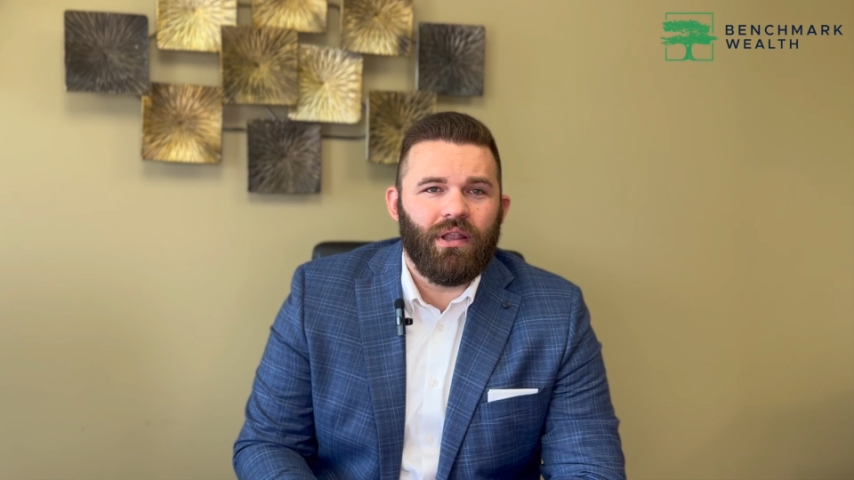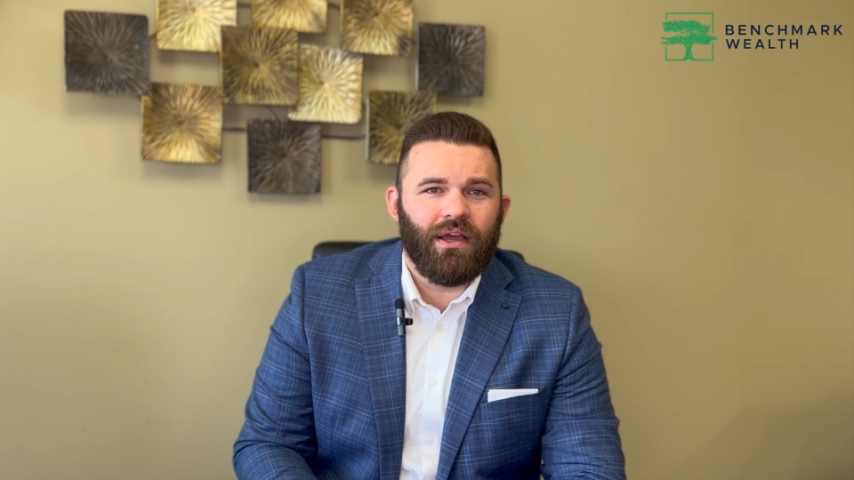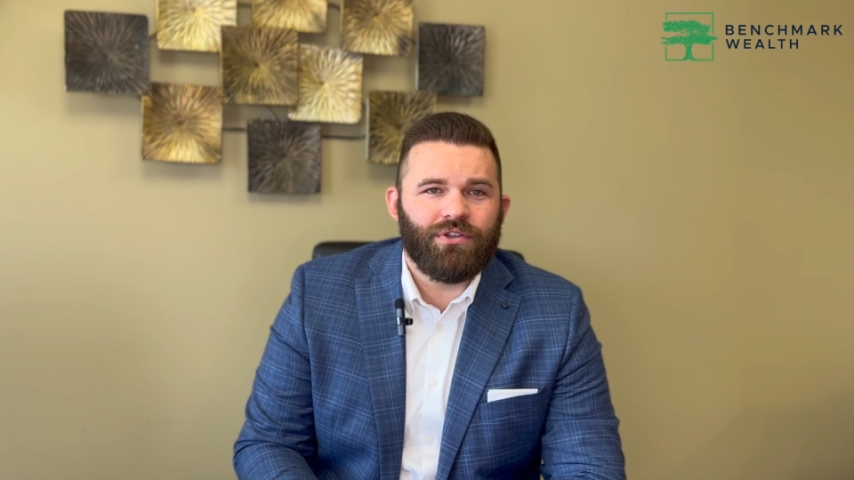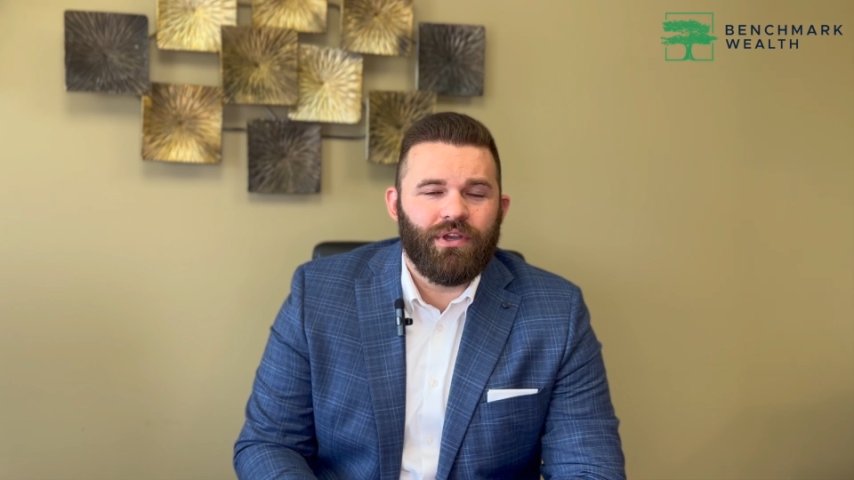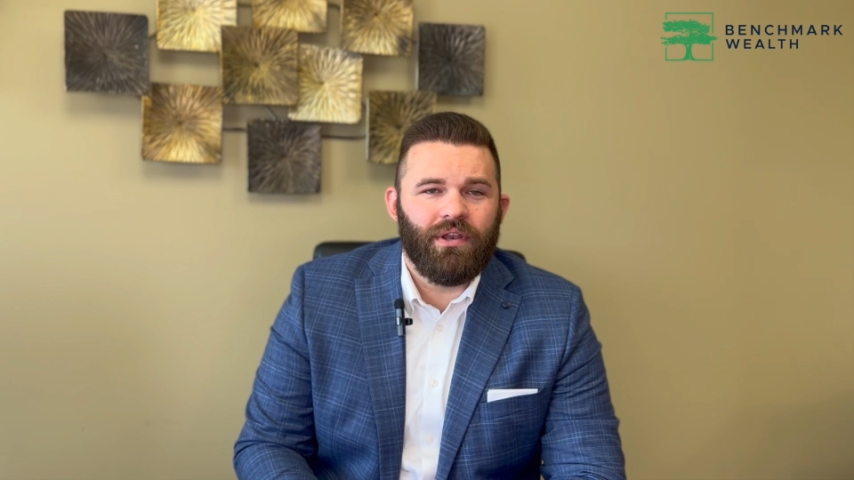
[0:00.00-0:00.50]

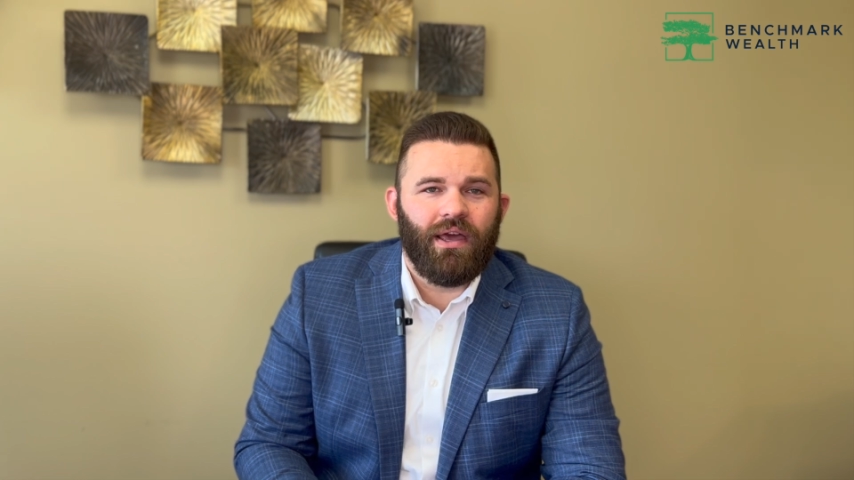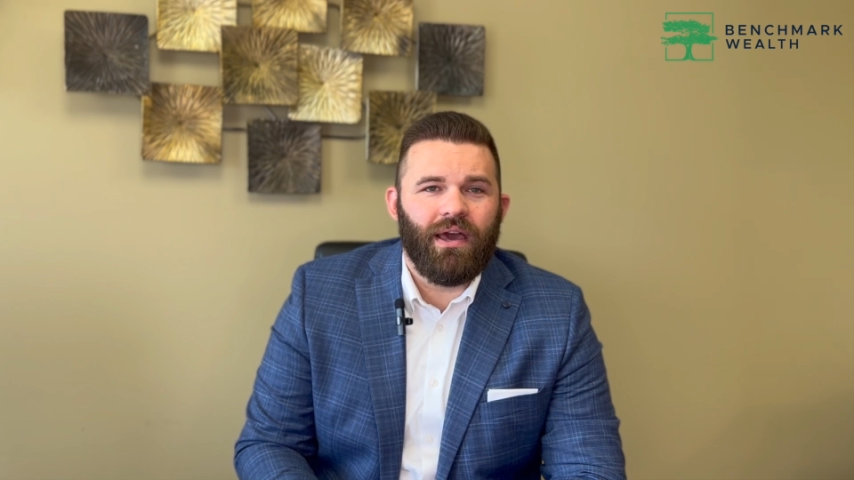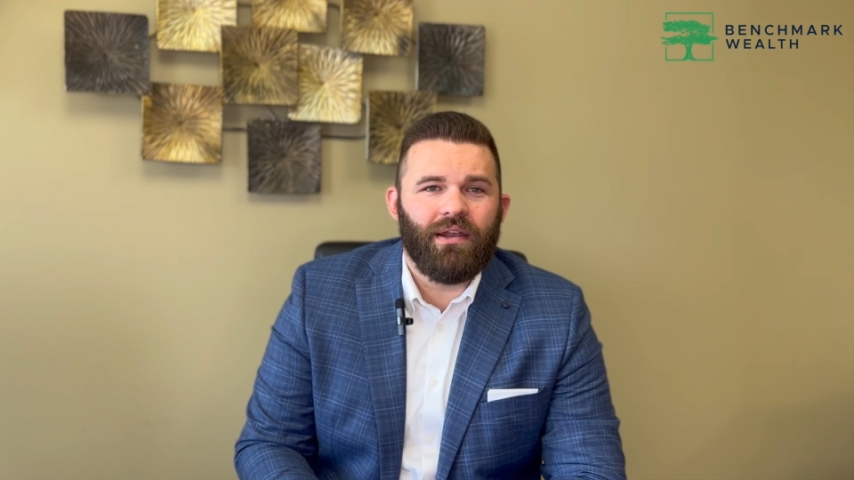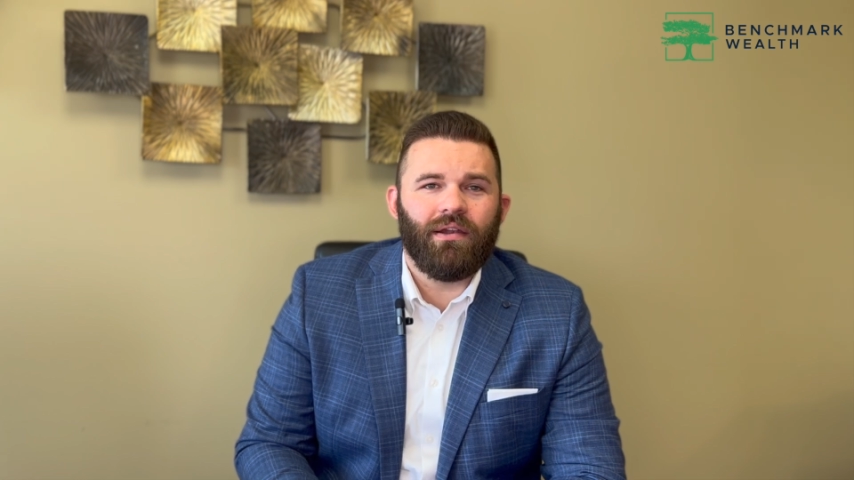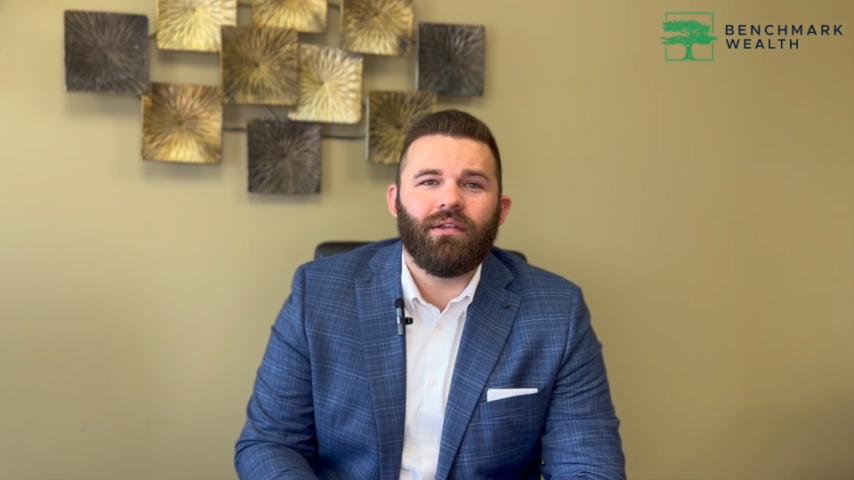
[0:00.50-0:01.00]
election
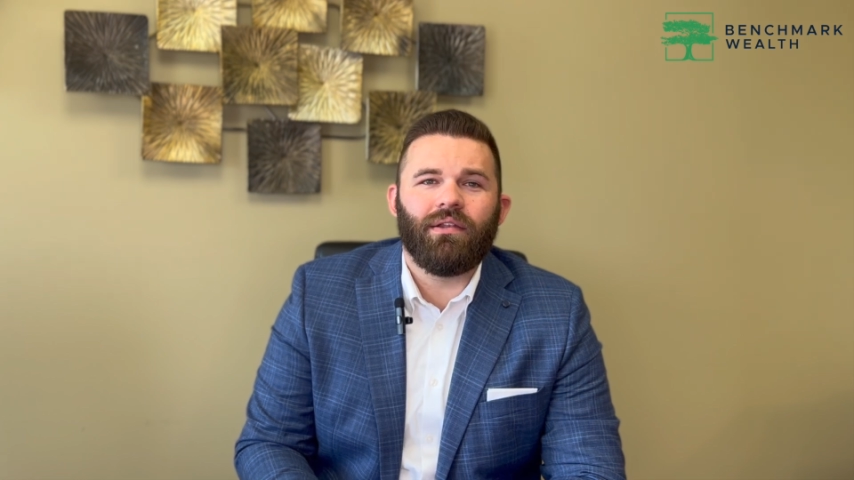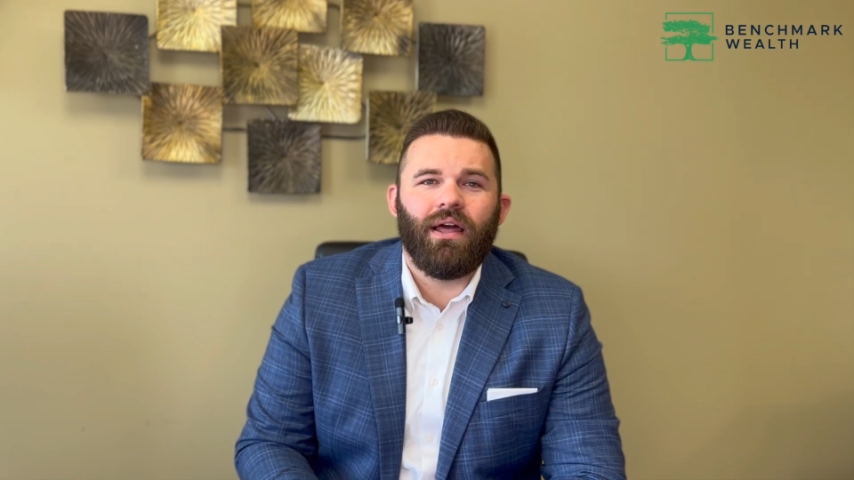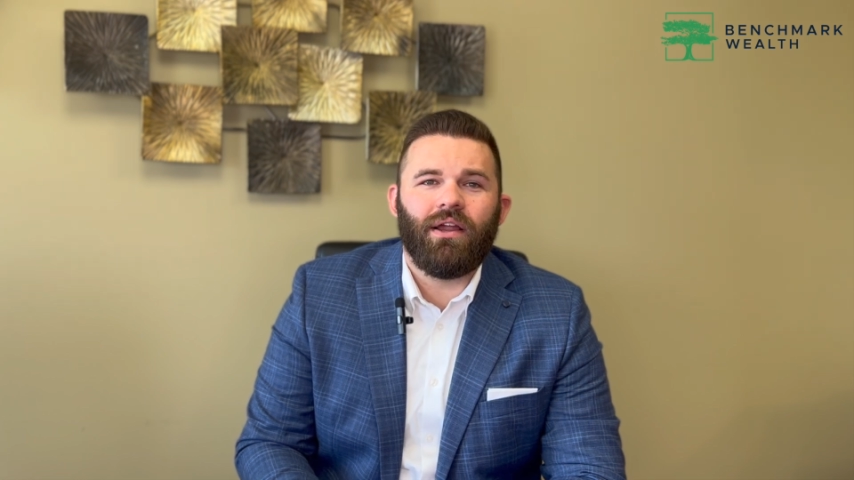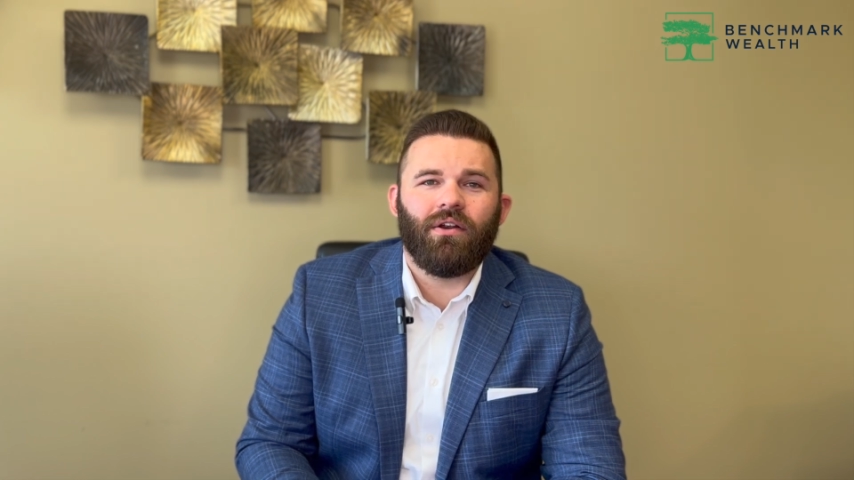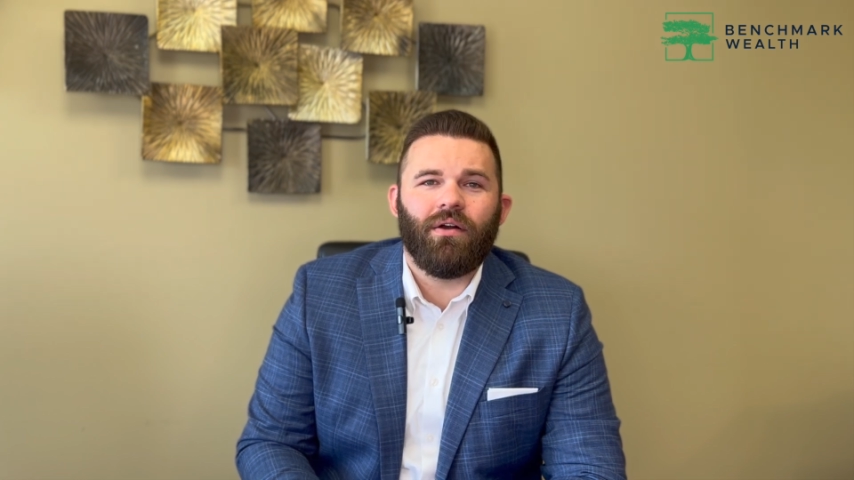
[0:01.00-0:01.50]
added a
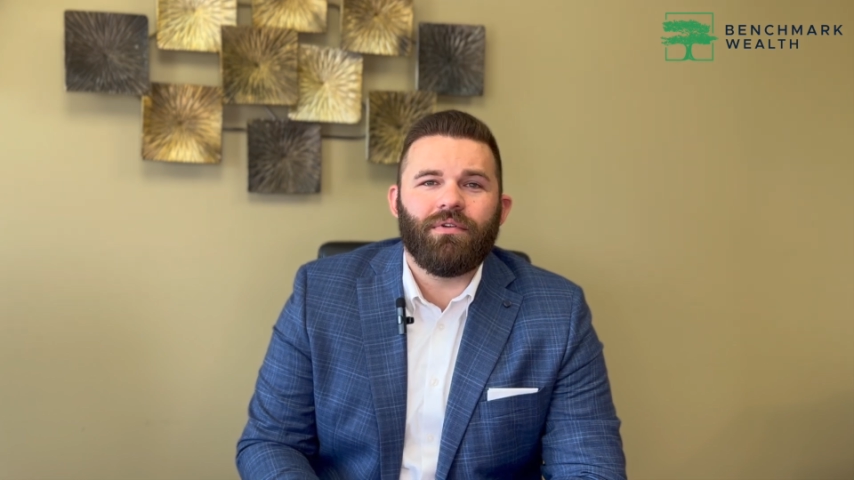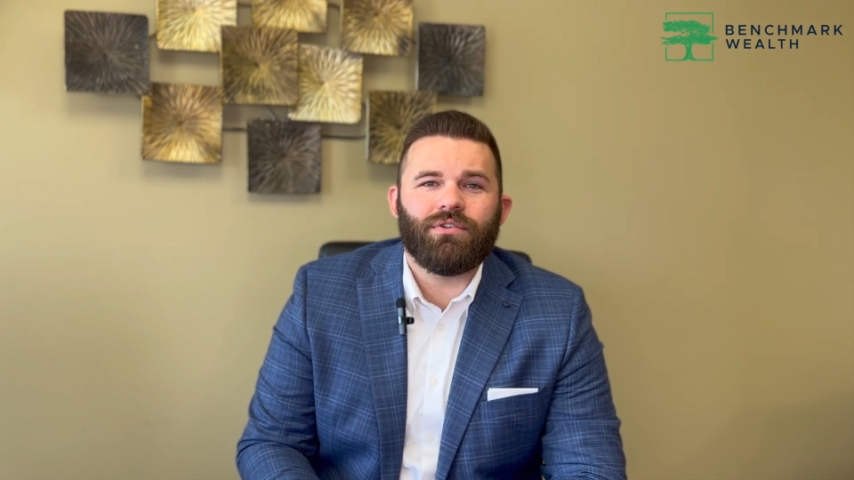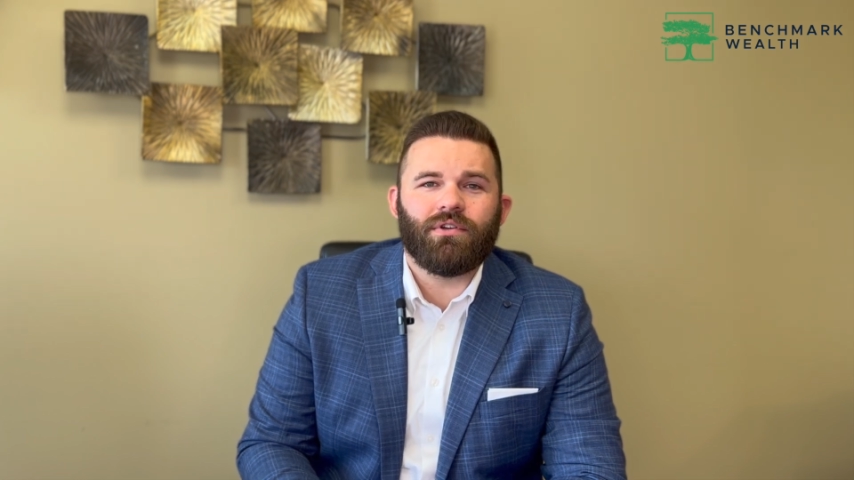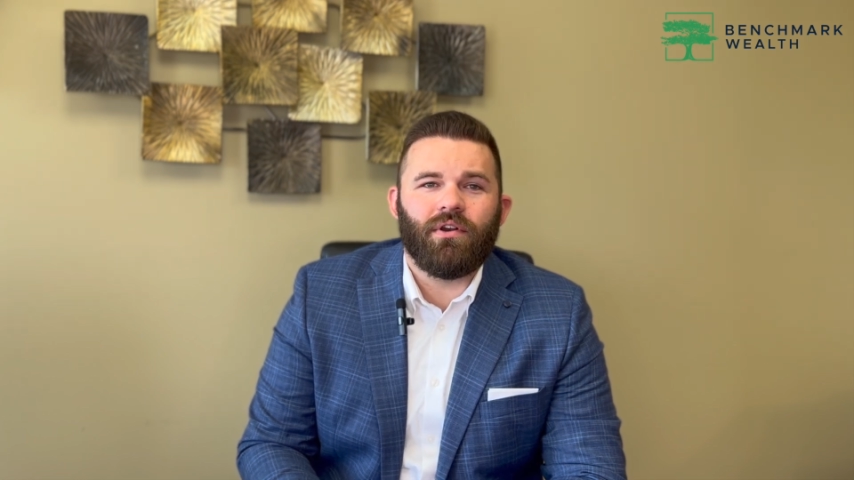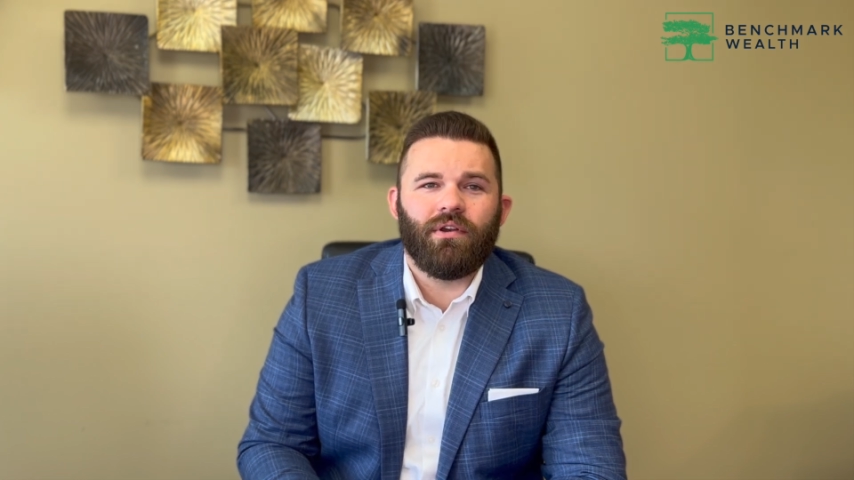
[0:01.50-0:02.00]
layer of
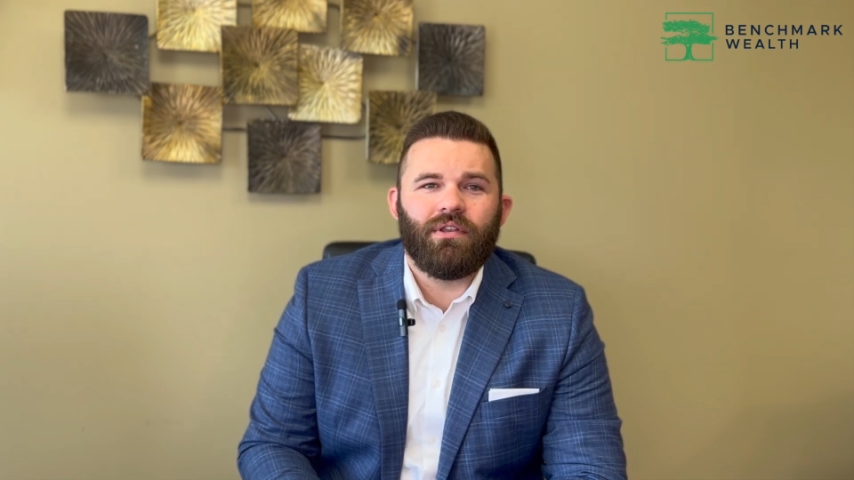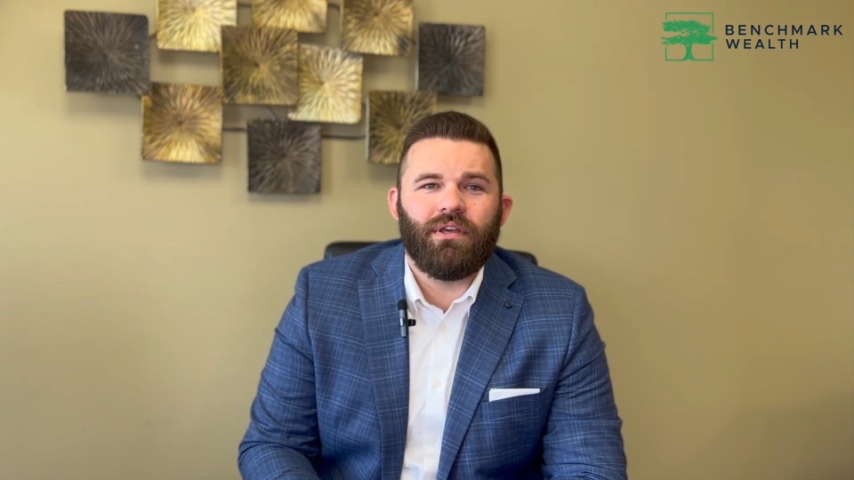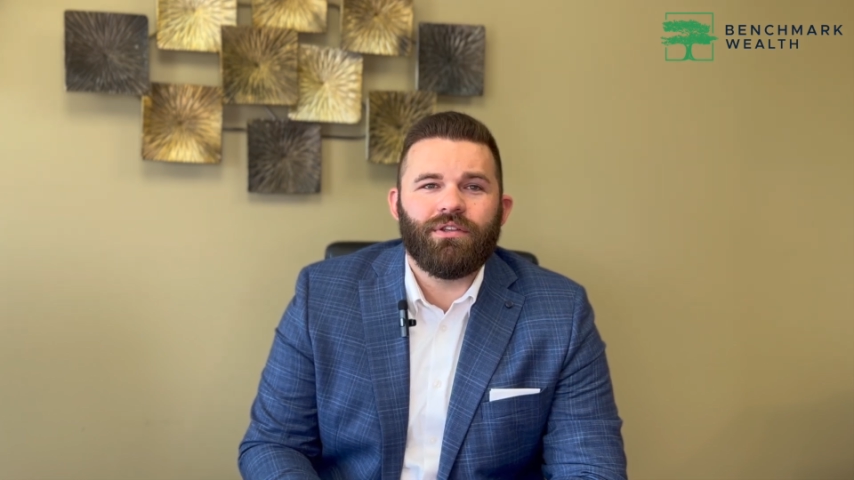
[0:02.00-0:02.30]
uncertainty